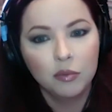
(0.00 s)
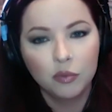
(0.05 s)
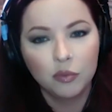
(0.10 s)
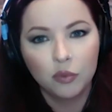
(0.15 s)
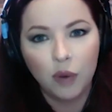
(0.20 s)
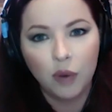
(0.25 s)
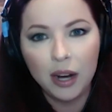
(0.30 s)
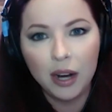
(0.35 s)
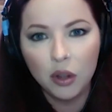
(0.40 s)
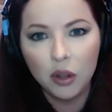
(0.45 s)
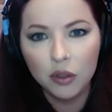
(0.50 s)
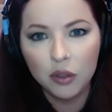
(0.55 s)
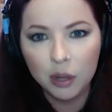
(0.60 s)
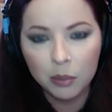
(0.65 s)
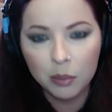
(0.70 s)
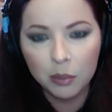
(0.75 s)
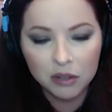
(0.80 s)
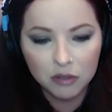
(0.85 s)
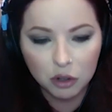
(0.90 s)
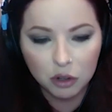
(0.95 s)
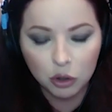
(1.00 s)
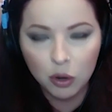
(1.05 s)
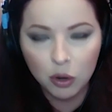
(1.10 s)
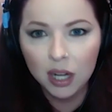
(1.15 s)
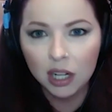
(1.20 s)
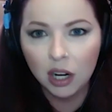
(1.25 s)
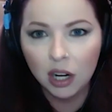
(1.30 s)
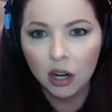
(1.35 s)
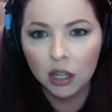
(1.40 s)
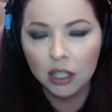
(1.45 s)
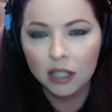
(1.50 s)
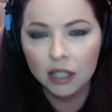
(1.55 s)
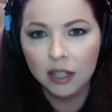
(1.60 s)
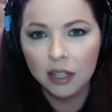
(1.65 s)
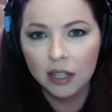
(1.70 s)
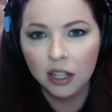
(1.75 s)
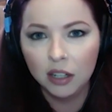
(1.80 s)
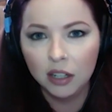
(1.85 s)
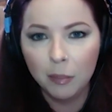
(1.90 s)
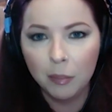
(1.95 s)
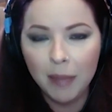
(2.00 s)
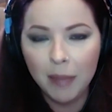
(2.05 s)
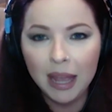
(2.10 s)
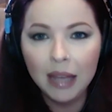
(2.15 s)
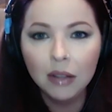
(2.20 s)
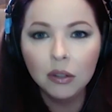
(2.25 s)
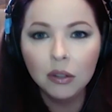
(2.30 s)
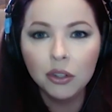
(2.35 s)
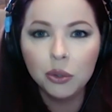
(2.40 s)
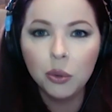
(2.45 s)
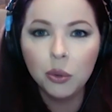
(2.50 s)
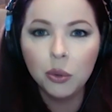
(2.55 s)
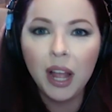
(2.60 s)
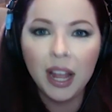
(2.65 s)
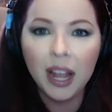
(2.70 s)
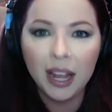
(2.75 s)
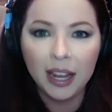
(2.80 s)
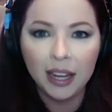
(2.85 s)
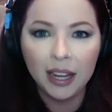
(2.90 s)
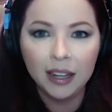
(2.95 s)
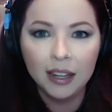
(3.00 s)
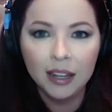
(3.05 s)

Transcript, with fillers: write all the numbers of their credit card in there, mail it away.